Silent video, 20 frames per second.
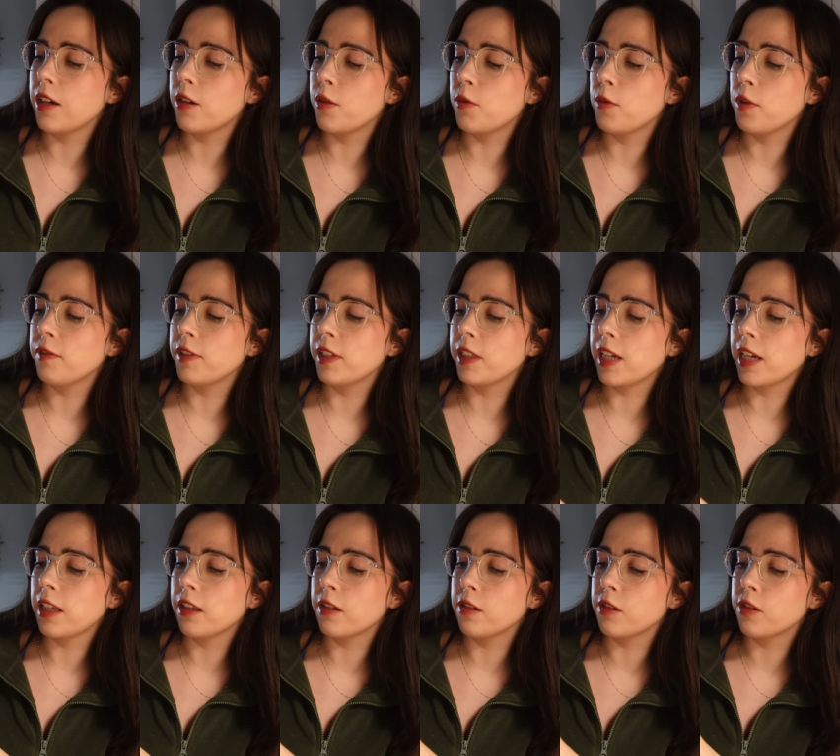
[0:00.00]
with the
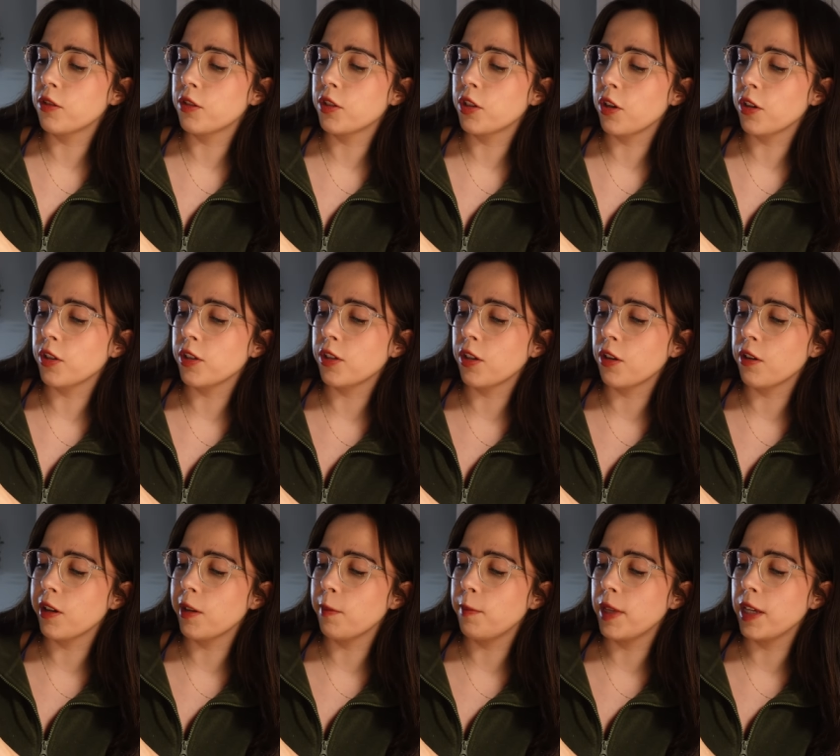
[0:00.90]
title of short
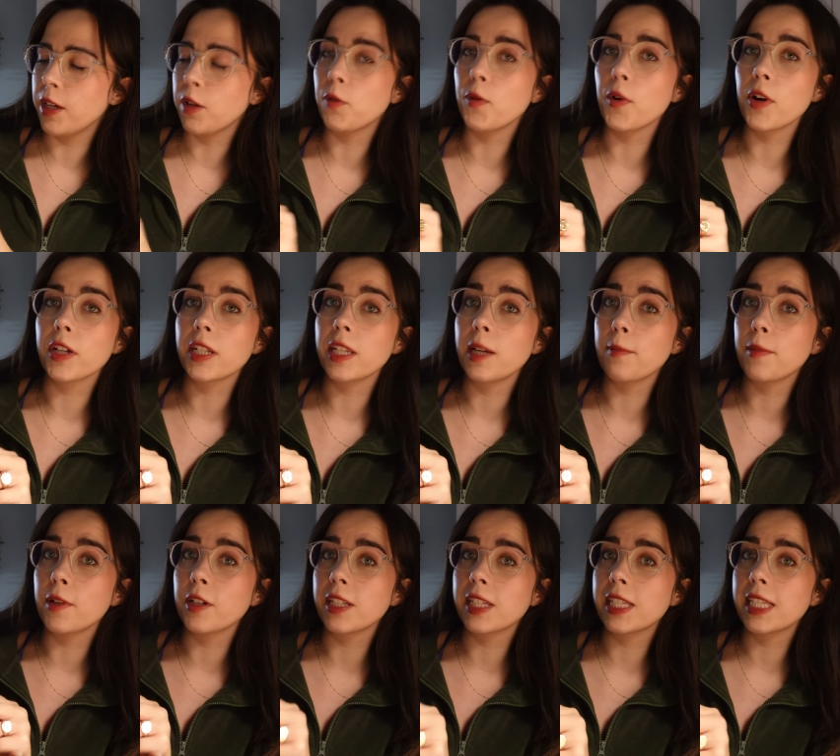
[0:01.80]
story being Ward
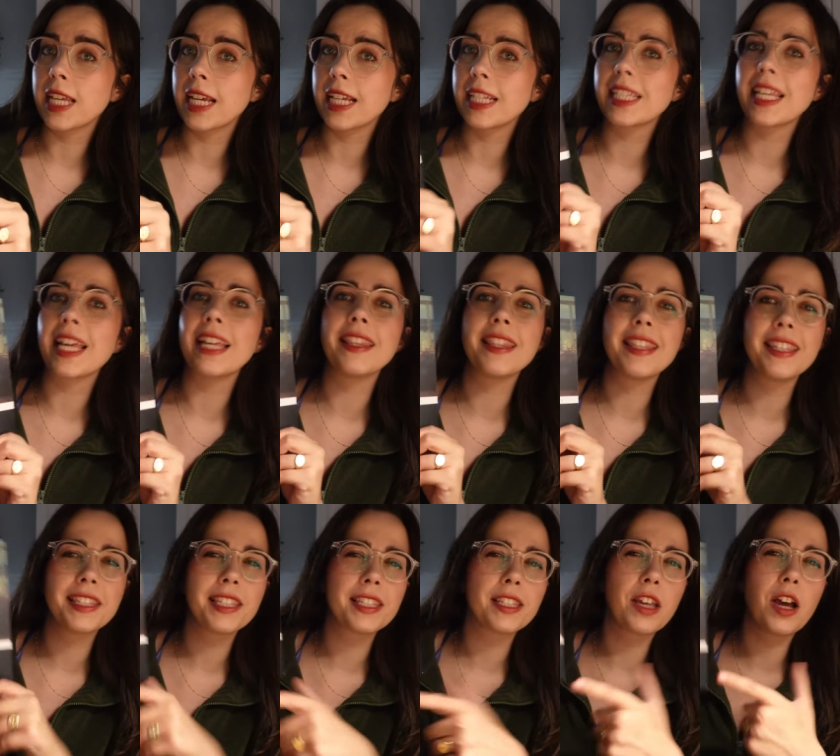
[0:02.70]
number 6, and
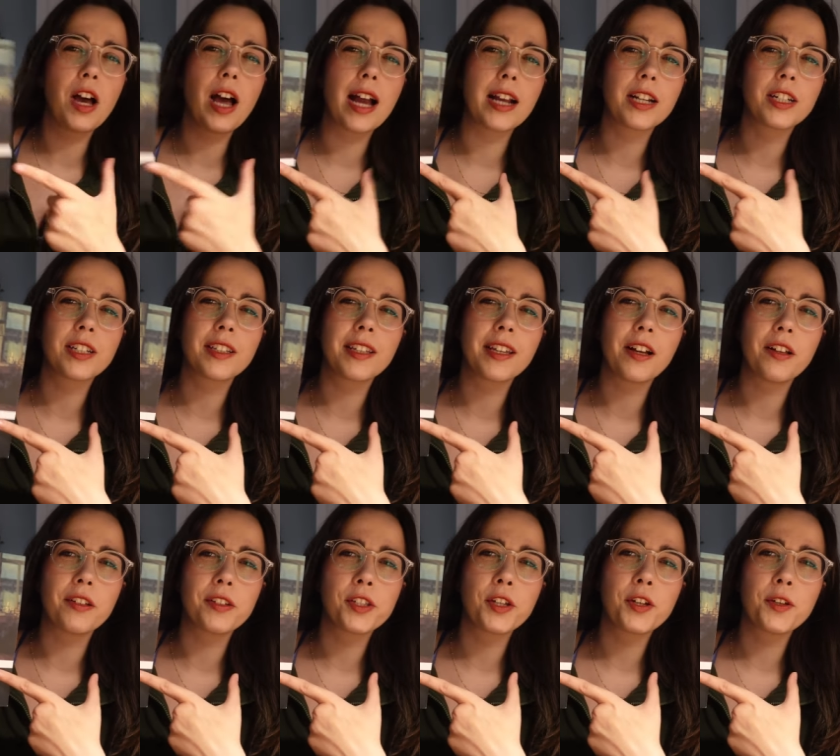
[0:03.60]
this is actually
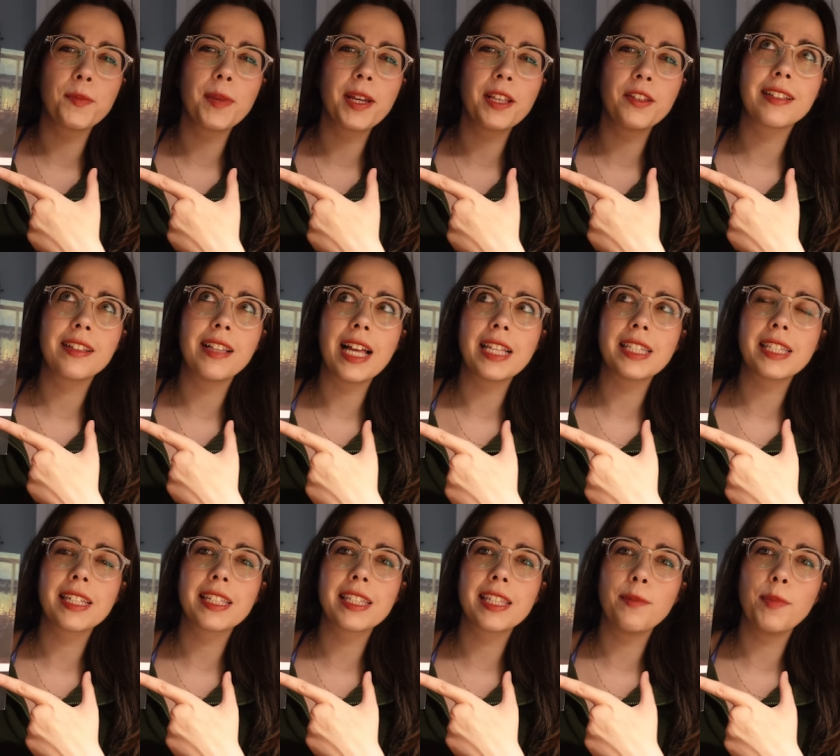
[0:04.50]
also in my
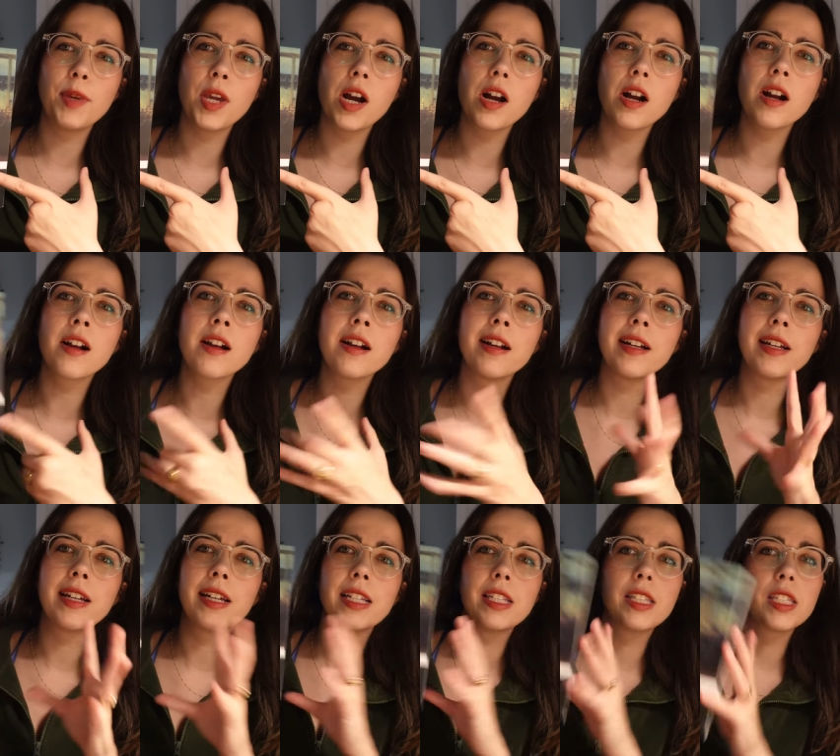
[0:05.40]
classics TBR,
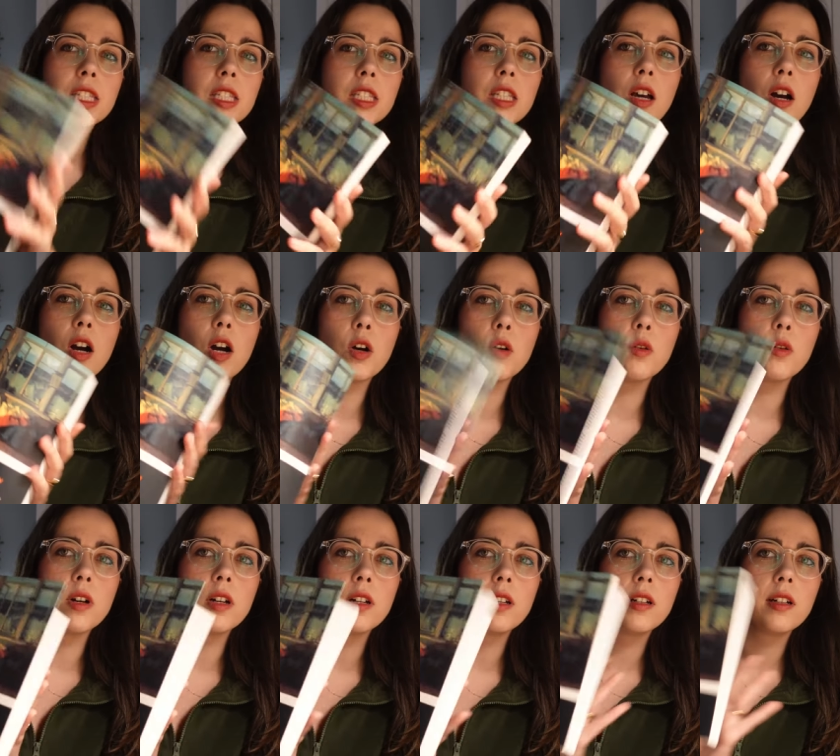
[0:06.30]

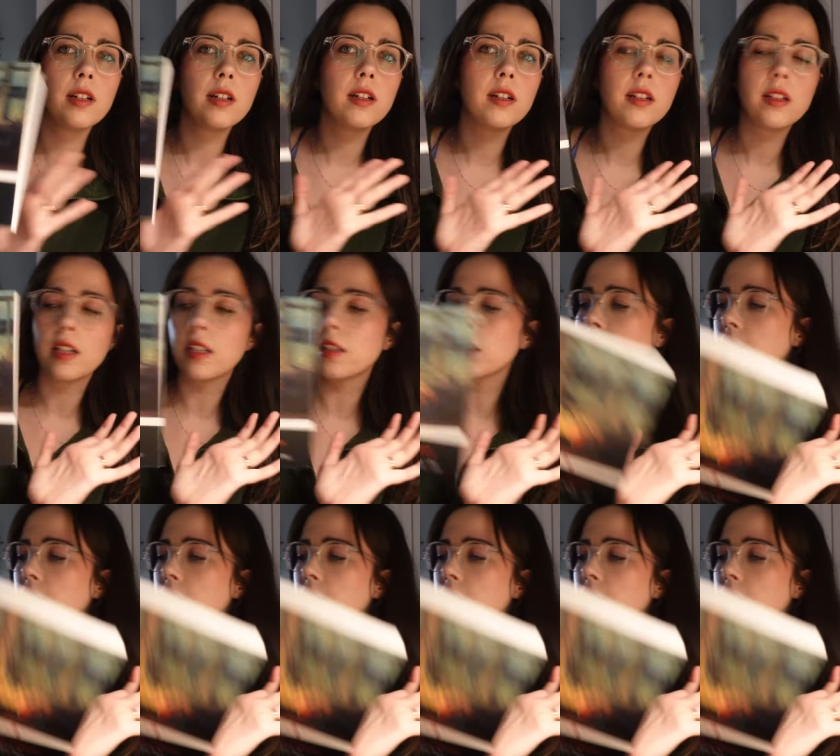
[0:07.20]
so that's